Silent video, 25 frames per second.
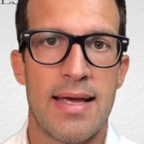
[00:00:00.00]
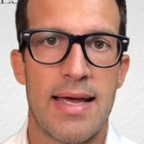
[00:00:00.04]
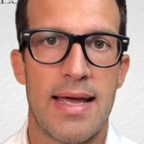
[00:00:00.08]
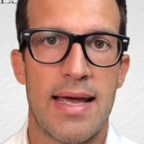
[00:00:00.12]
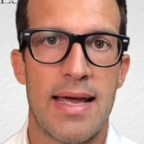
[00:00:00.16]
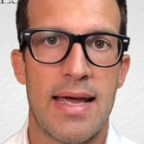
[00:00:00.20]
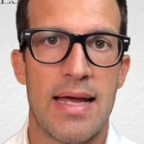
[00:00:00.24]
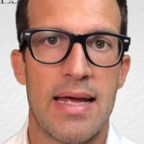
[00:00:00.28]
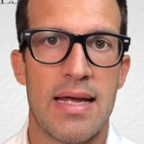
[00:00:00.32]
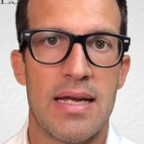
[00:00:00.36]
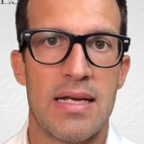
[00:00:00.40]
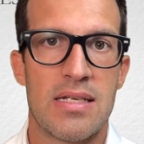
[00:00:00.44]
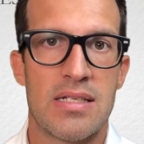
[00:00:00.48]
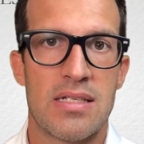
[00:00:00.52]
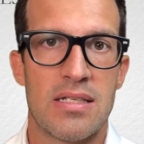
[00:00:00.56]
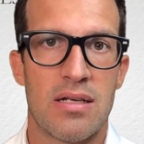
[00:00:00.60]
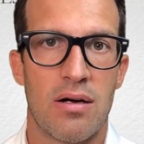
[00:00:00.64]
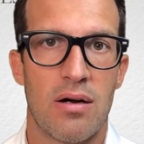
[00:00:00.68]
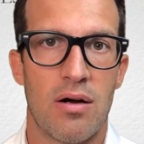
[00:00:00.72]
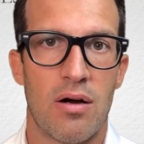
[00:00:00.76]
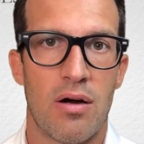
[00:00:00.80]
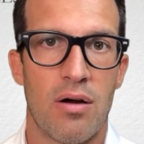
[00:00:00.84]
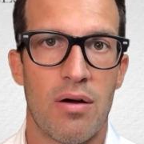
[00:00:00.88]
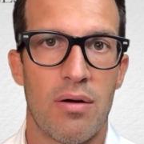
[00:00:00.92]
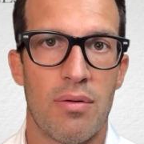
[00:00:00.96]
And
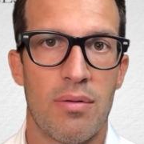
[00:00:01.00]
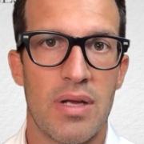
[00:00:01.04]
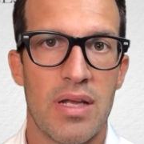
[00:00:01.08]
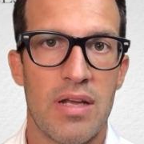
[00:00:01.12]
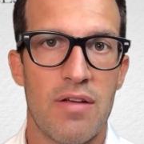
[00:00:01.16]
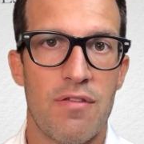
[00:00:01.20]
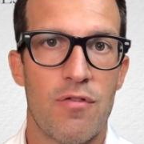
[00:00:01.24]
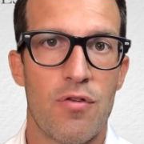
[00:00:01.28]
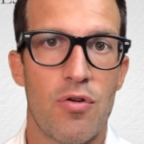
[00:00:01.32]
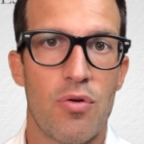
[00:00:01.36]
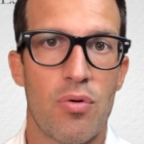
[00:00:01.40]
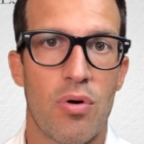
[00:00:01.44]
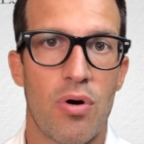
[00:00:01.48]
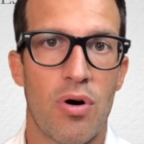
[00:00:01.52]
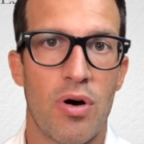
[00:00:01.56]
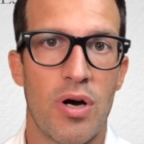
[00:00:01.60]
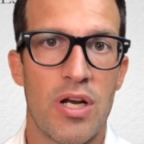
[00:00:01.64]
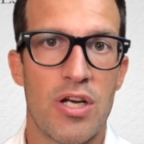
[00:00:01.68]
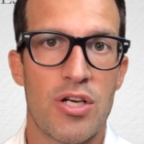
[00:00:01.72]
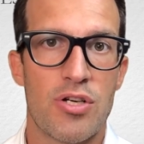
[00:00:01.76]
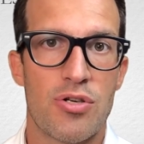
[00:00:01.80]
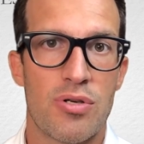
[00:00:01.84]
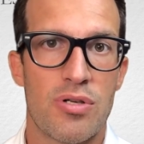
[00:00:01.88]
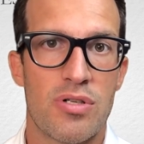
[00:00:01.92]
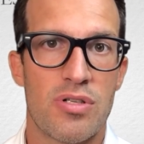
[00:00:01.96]
uh, if you are
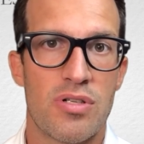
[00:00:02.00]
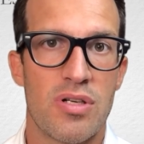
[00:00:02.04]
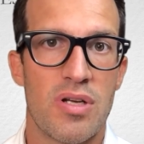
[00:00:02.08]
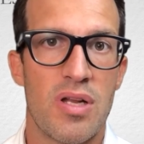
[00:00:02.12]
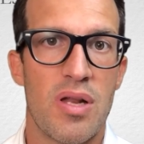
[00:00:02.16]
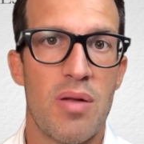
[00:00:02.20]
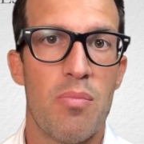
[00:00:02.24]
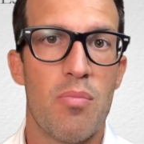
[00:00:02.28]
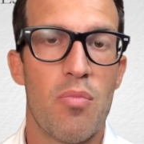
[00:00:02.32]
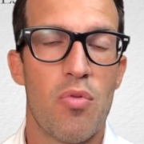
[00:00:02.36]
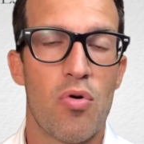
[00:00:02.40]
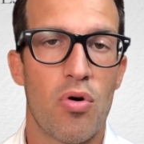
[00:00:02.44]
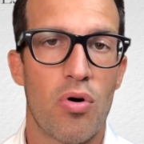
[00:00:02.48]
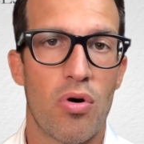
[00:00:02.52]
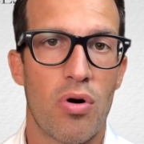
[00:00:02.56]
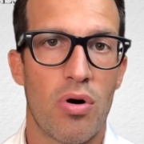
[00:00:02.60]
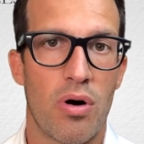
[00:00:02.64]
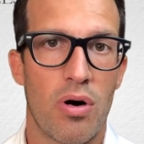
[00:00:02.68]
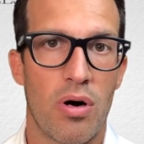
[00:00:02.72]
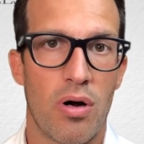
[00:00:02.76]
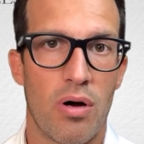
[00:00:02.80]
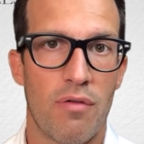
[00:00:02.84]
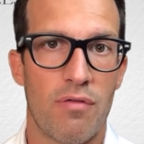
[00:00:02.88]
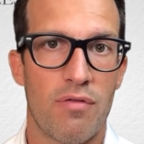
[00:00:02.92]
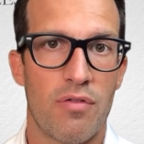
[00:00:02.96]
interested in more
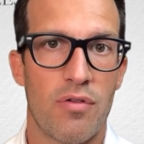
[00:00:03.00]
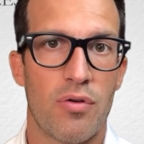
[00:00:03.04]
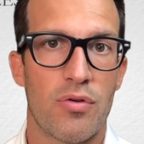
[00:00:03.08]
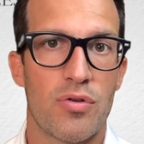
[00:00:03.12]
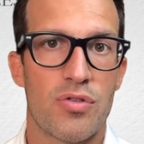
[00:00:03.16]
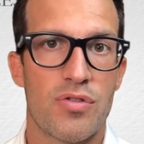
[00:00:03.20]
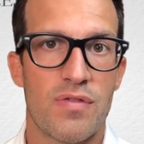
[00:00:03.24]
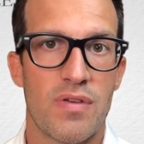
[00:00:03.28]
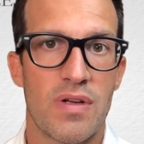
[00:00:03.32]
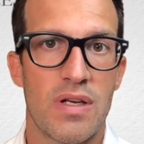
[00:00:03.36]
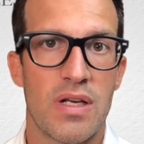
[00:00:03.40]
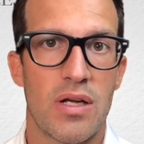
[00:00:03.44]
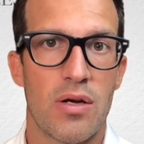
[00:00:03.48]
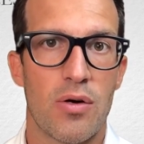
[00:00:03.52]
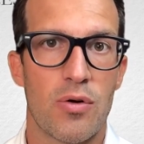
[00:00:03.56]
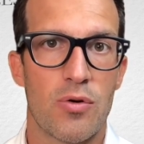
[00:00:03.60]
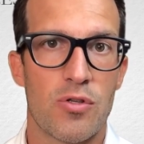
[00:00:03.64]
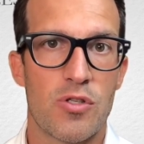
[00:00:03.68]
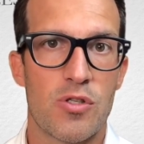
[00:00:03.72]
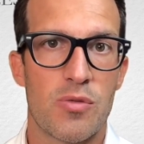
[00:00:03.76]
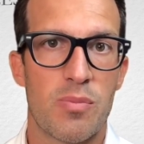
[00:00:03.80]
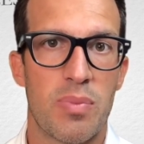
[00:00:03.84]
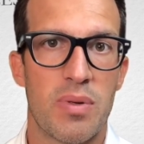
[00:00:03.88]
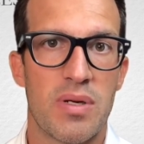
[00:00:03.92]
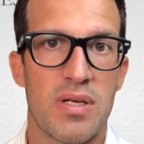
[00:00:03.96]
of those
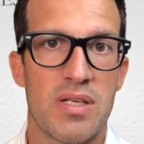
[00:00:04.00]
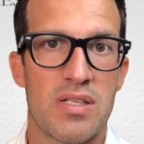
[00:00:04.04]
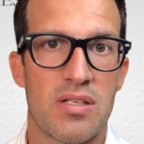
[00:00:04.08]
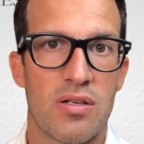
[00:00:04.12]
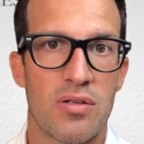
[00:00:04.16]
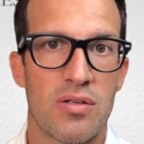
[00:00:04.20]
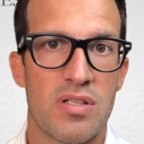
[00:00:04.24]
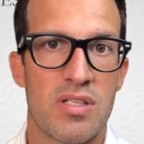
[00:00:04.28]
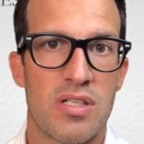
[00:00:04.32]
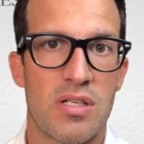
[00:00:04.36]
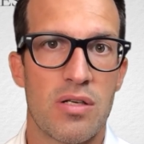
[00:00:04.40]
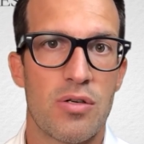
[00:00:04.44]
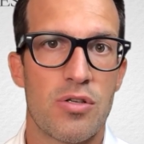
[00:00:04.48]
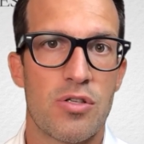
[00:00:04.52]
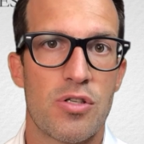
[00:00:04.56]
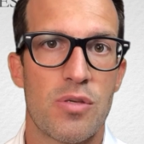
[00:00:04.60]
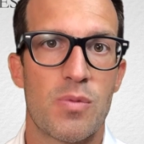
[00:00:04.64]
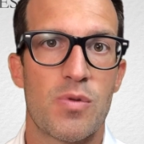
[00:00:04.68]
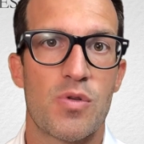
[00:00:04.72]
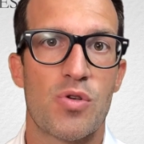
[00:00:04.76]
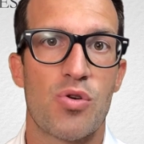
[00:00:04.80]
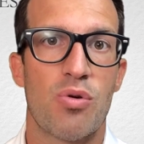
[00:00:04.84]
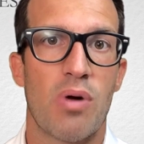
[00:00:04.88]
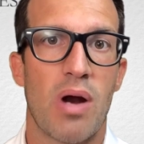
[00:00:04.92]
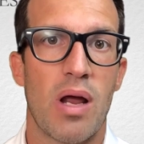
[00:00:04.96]
videos, please consider
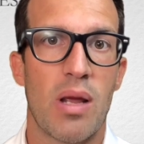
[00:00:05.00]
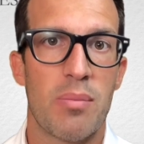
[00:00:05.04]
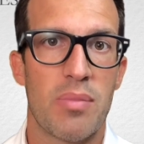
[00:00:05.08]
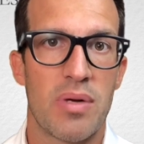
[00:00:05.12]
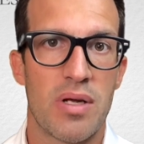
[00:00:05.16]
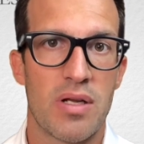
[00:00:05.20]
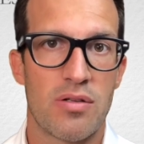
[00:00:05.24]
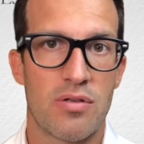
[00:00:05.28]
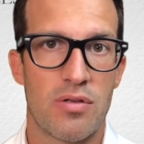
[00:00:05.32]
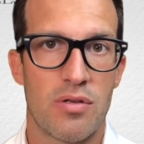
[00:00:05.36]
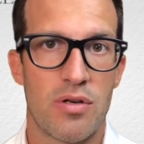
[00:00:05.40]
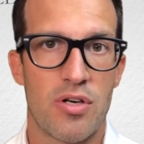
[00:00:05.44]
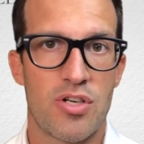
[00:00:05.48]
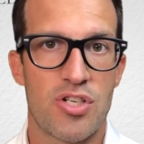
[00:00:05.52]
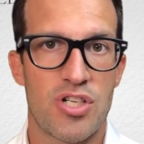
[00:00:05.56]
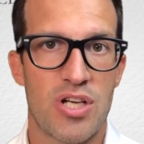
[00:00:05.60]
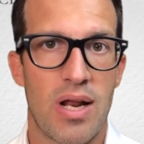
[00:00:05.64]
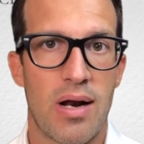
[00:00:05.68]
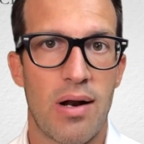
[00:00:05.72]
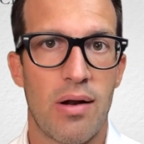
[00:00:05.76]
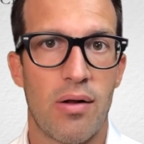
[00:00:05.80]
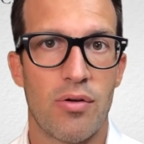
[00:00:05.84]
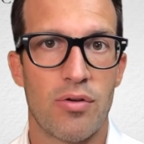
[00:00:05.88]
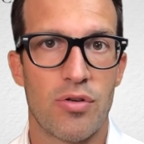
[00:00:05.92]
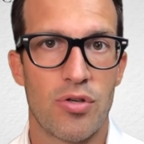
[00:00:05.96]
subscribing to the
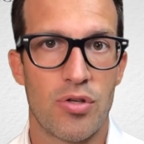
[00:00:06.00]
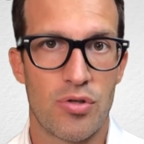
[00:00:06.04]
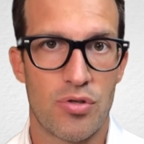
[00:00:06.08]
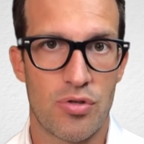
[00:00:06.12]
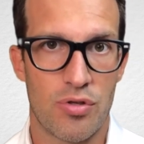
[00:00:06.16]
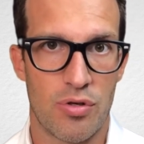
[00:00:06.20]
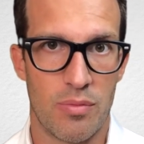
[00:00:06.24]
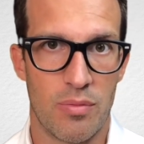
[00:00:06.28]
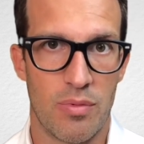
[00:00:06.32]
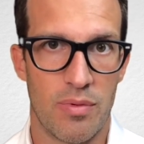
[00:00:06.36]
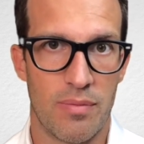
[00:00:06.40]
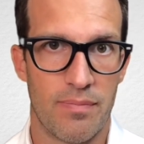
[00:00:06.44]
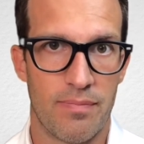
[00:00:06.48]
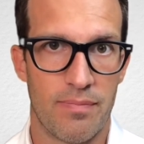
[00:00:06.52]
channel on YouTube.